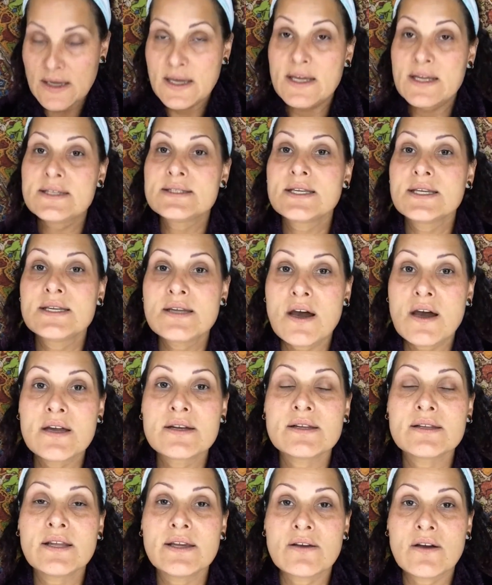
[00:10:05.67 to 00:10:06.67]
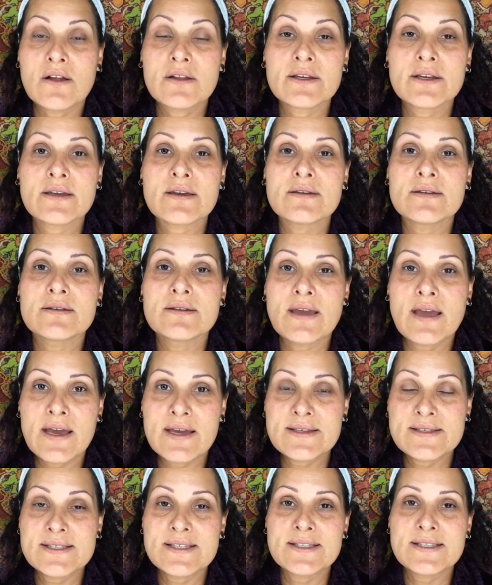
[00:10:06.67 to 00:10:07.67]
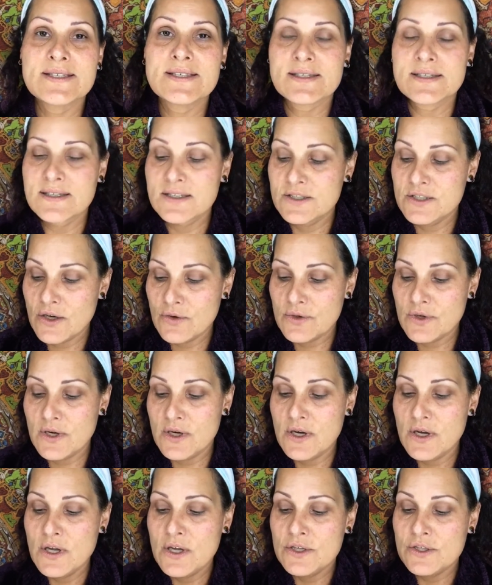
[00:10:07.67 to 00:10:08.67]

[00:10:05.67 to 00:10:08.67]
It is a non-glycolic acid toner.